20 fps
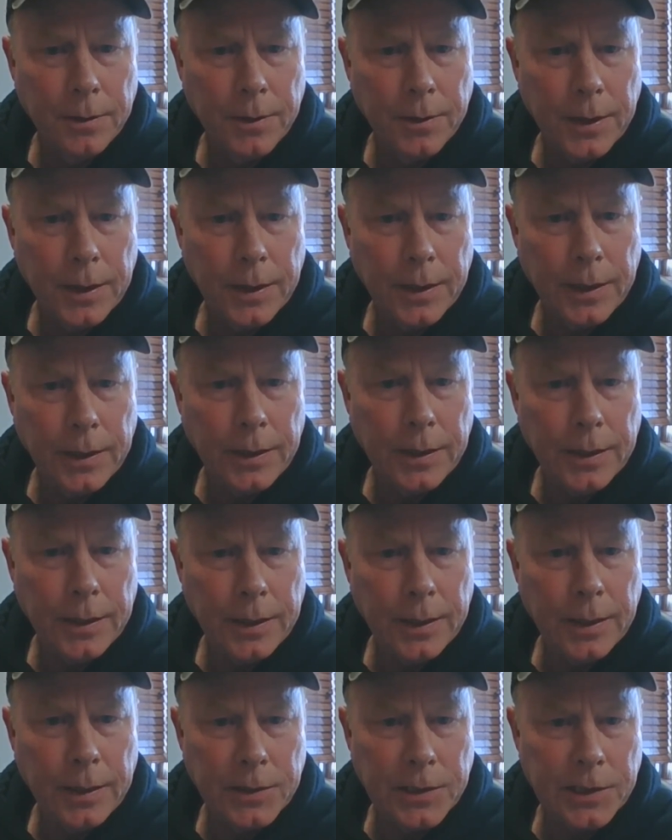and they did
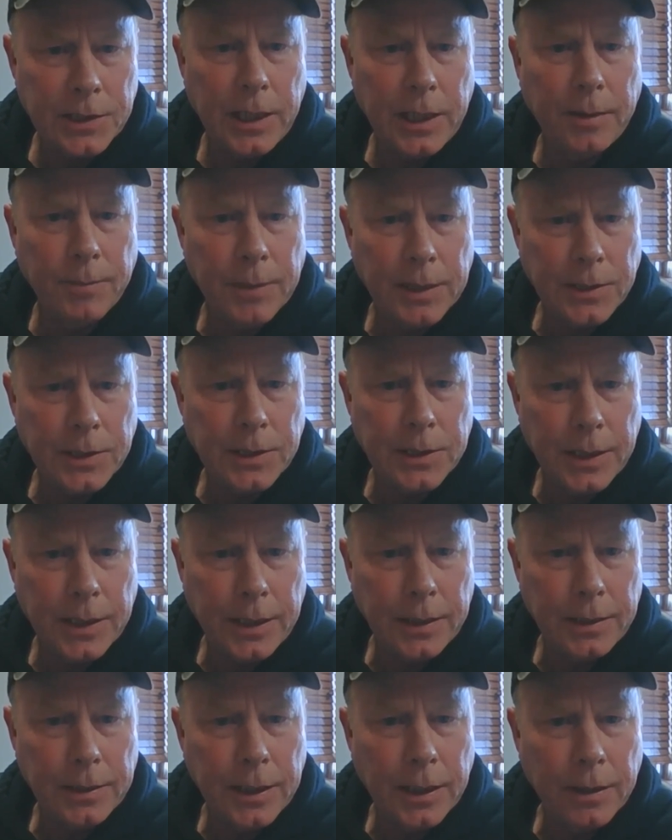a state by
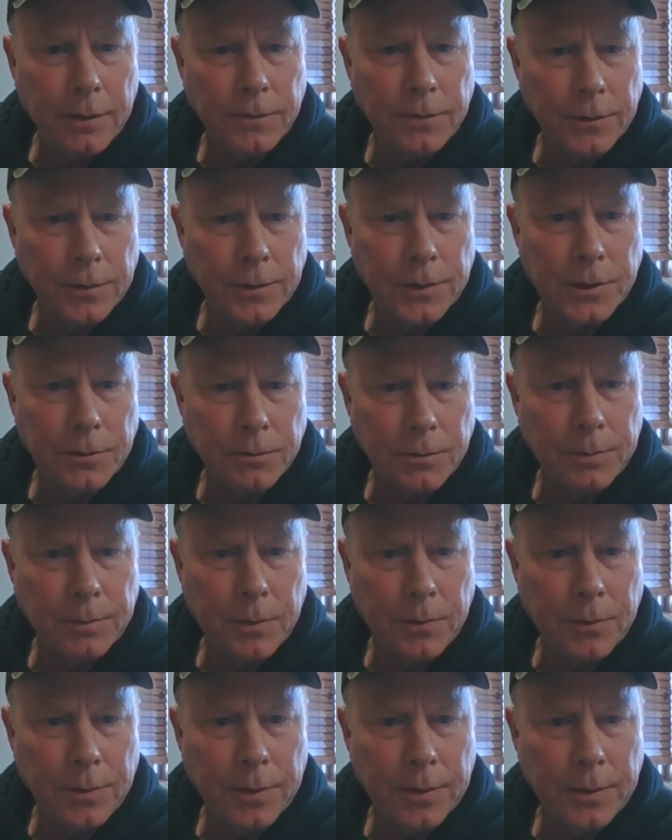state governor's
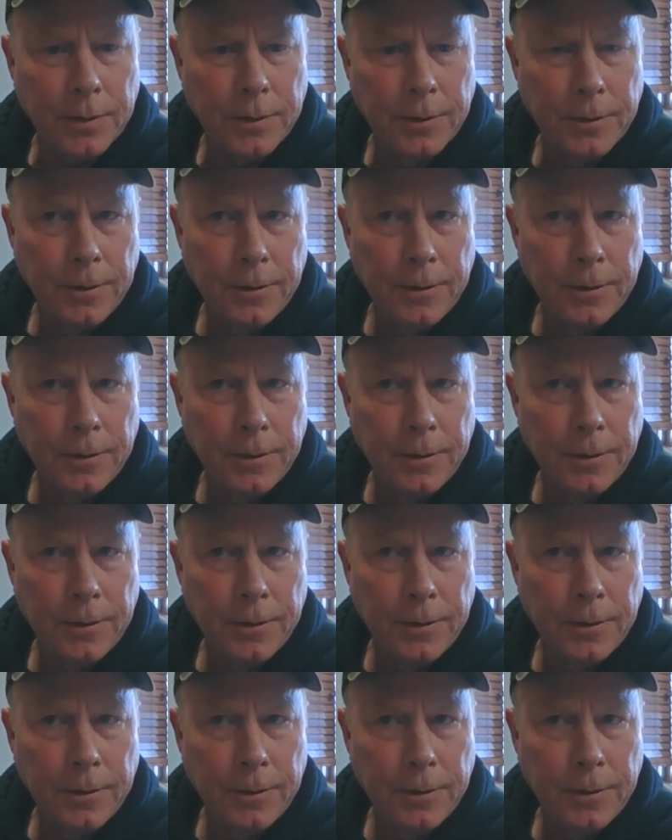report.